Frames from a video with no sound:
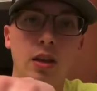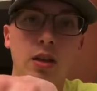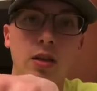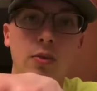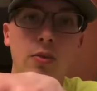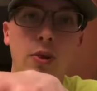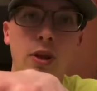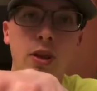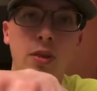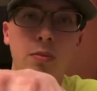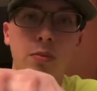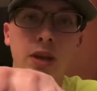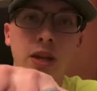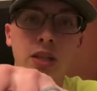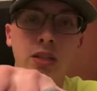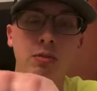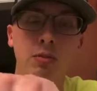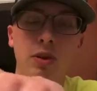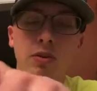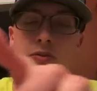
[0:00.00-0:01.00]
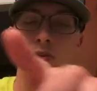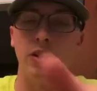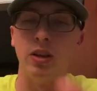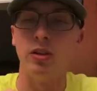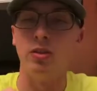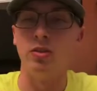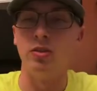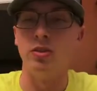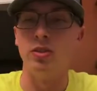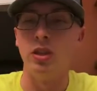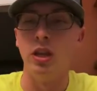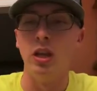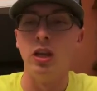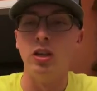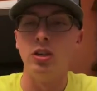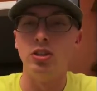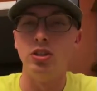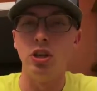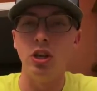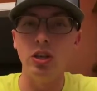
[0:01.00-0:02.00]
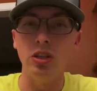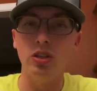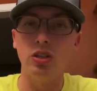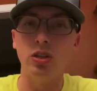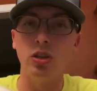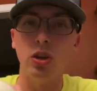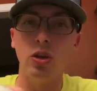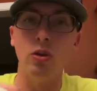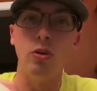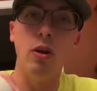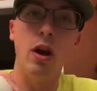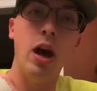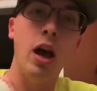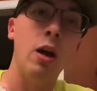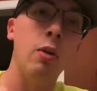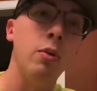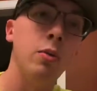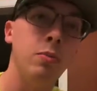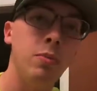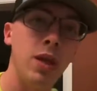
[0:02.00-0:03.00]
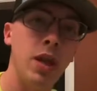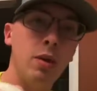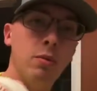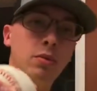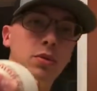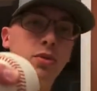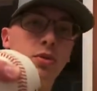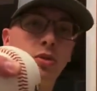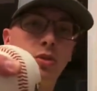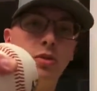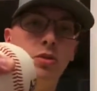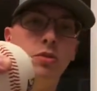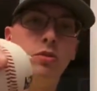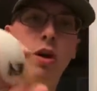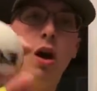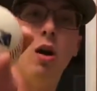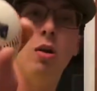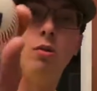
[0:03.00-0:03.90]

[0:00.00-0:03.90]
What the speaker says: throughout the base of my fingers, just so I would be able to,